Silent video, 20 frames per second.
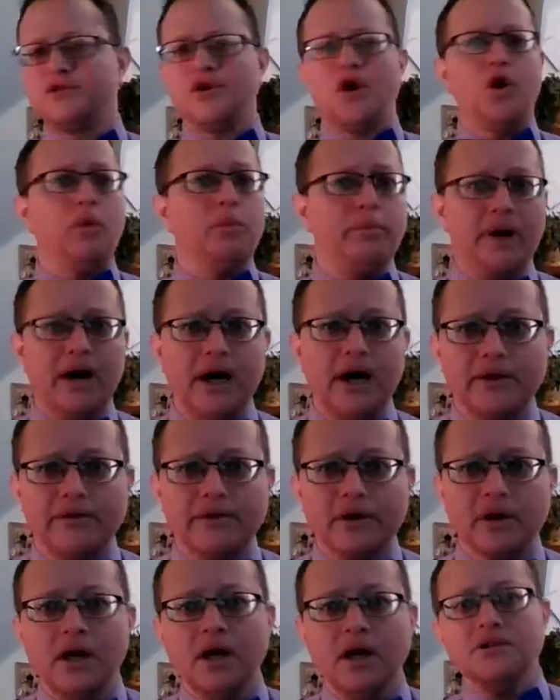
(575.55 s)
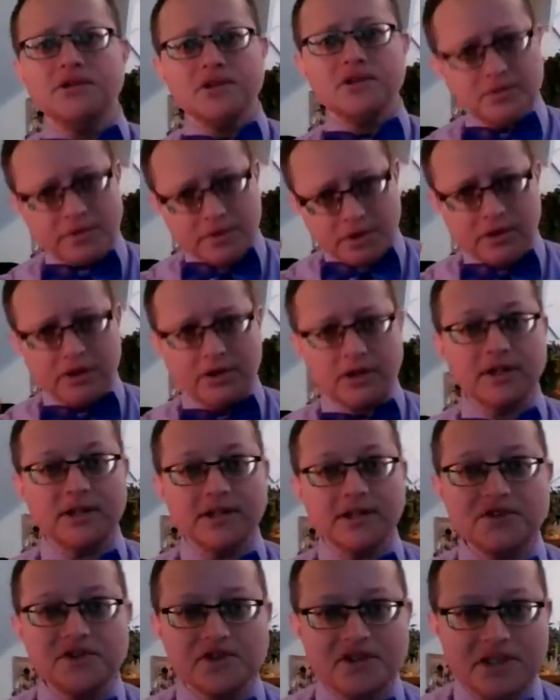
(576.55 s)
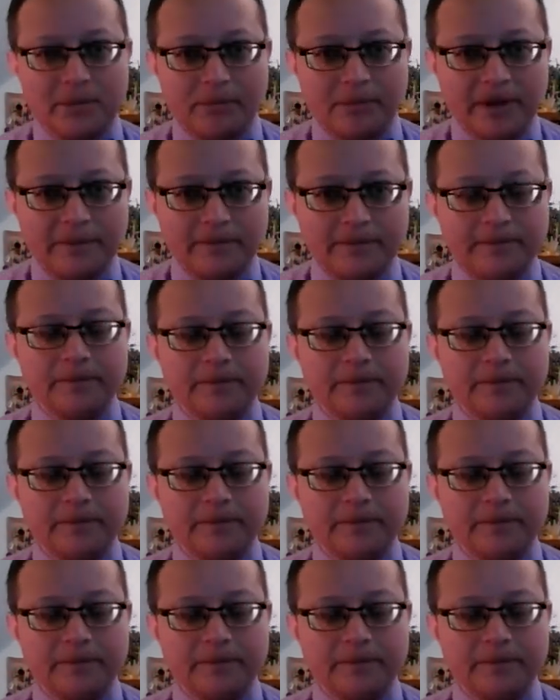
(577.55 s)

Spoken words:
Don't bother. Just record a little snippet.